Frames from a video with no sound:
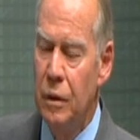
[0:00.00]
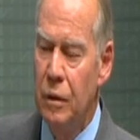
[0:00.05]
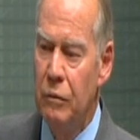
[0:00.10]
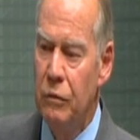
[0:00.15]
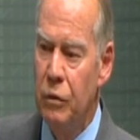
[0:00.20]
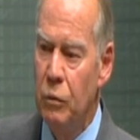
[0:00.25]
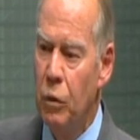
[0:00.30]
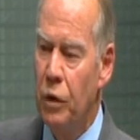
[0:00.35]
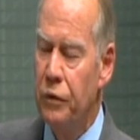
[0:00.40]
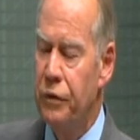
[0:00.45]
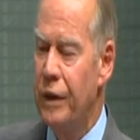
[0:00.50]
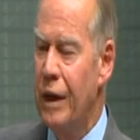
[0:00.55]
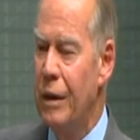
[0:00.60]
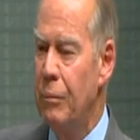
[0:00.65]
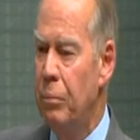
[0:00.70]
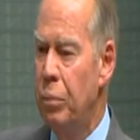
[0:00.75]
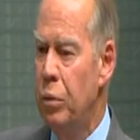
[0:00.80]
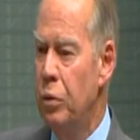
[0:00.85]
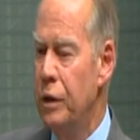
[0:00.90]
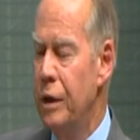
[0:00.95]
for what they
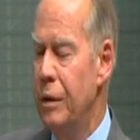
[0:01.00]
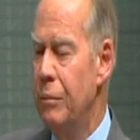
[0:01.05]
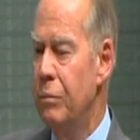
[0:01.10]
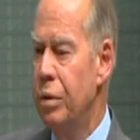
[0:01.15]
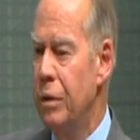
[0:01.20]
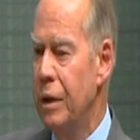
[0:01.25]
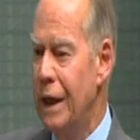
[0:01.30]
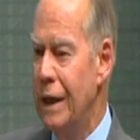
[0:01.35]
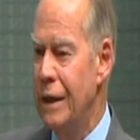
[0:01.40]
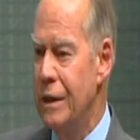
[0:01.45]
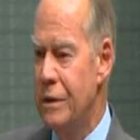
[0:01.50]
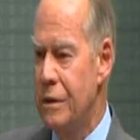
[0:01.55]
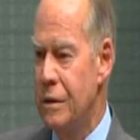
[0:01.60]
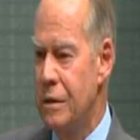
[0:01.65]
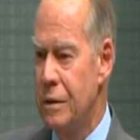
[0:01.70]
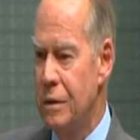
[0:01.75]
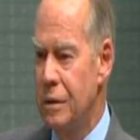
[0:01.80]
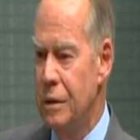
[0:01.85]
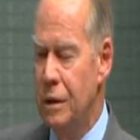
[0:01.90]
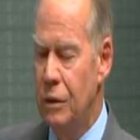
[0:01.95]
put in
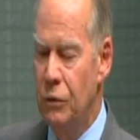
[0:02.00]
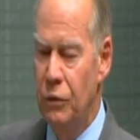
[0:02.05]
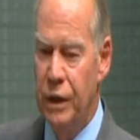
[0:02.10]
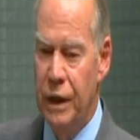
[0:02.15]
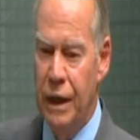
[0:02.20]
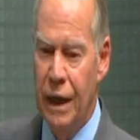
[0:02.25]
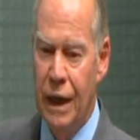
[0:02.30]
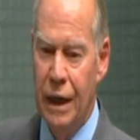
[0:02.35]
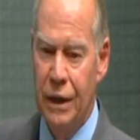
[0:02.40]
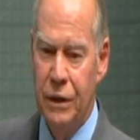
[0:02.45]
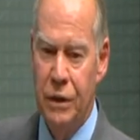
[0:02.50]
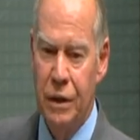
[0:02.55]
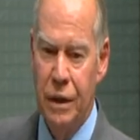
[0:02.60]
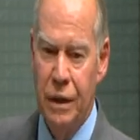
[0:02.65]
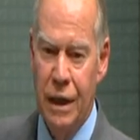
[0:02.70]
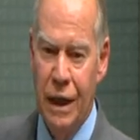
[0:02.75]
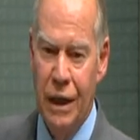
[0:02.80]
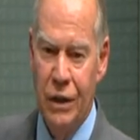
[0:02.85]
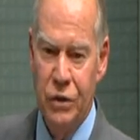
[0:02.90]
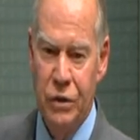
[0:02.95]
place in regard to the
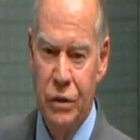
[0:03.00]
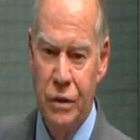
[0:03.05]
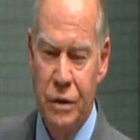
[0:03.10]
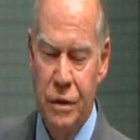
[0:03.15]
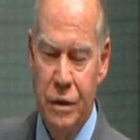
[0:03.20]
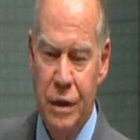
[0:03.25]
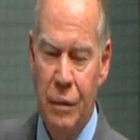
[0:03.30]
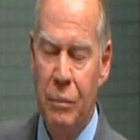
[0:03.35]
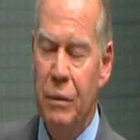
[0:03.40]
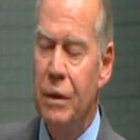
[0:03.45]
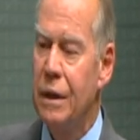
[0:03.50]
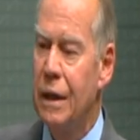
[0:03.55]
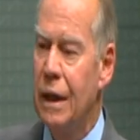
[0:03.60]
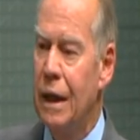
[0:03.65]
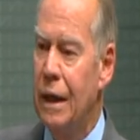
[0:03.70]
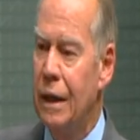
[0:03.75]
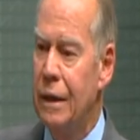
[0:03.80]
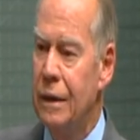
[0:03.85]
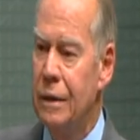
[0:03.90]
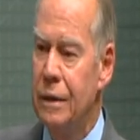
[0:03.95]
cashless debit
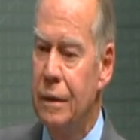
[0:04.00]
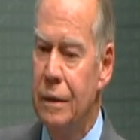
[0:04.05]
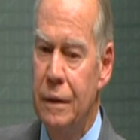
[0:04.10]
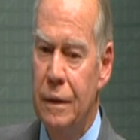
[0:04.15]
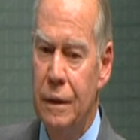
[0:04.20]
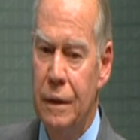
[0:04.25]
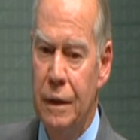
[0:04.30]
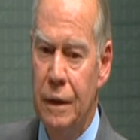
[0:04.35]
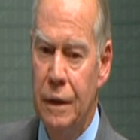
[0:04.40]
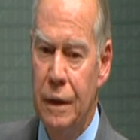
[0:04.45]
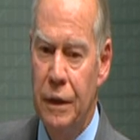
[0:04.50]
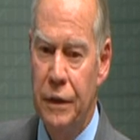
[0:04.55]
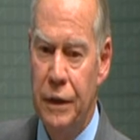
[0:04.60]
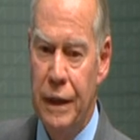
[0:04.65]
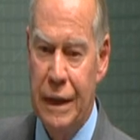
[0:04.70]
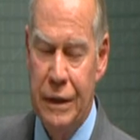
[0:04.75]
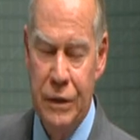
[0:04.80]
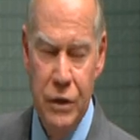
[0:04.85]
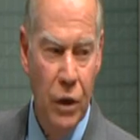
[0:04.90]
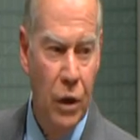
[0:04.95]
card at
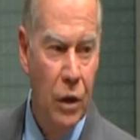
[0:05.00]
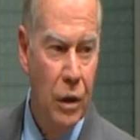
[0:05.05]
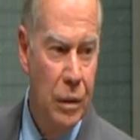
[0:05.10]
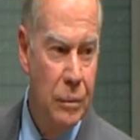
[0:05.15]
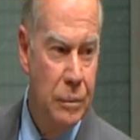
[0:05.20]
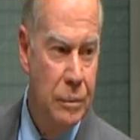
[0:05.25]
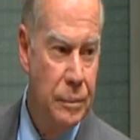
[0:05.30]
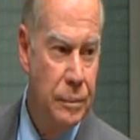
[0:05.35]
that time.